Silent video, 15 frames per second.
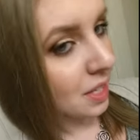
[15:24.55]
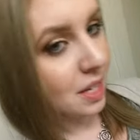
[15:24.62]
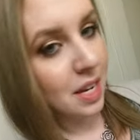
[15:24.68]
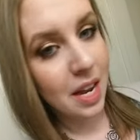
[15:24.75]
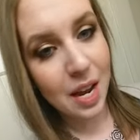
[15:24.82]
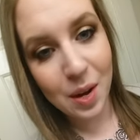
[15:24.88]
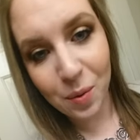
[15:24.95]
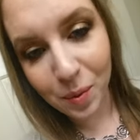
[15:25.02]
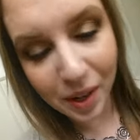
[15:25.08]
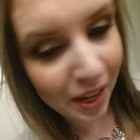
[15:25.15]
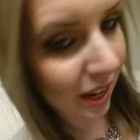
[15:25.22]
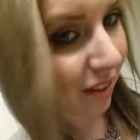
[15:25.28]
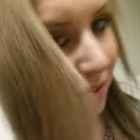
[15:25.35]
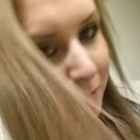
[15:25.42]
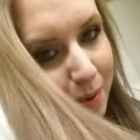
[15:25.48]
Today
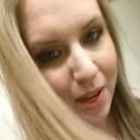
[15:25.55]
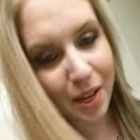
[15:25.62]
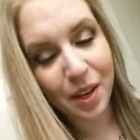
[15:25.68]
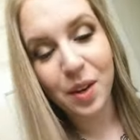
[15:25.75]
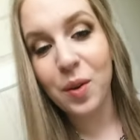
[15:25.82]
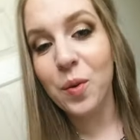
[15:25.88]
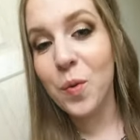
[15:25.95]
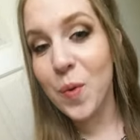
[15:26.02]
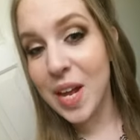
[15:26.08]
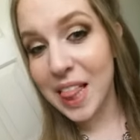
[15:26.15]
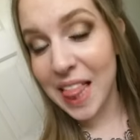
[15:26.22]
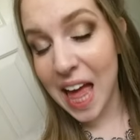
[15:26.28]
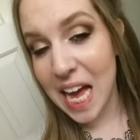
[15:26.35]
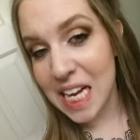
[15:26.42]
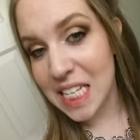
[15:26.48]
we have been
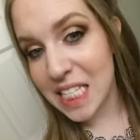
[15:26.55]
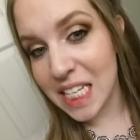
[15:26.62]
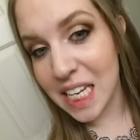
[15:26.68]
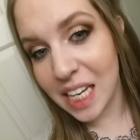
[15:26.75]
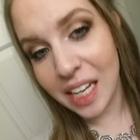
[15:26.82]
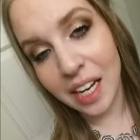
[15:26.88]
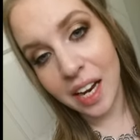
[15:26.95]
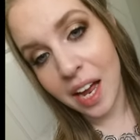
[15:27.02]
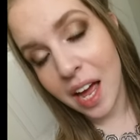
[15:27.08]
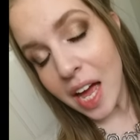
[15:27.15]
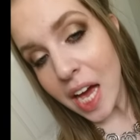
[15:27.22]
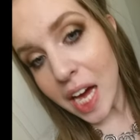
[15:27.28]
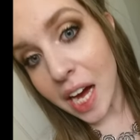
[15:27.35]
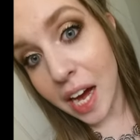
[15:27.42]
relaxing.